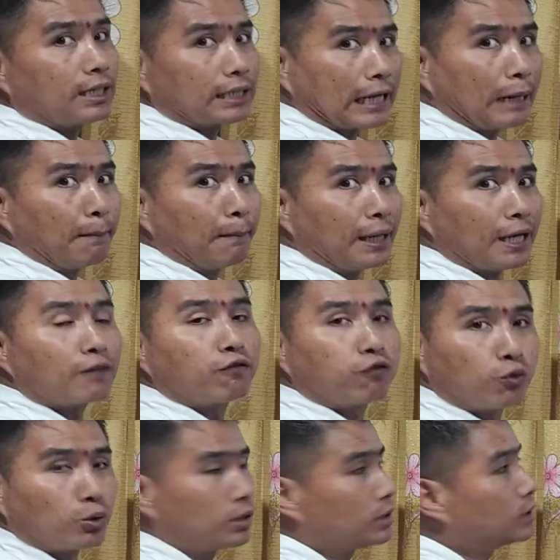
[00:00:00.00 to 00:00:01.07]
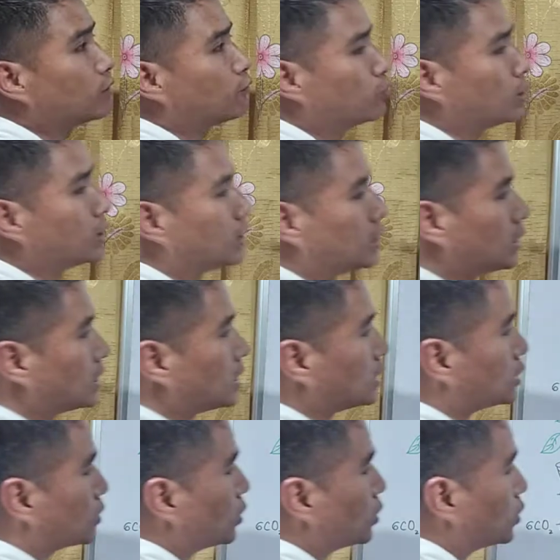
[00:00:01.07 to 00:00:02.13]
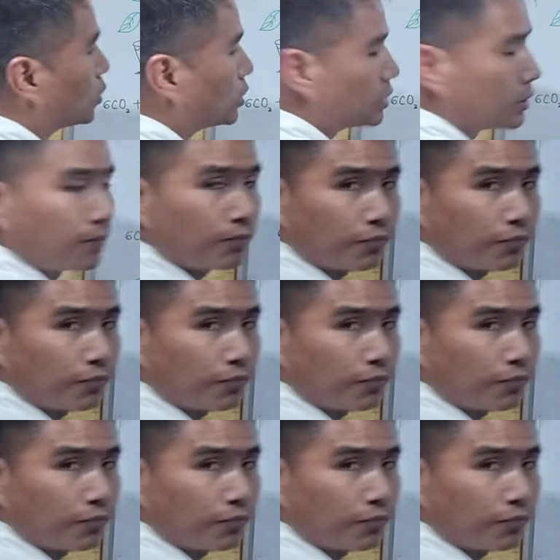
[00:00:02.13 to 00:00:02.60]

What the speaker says: can make food. The food here is glucose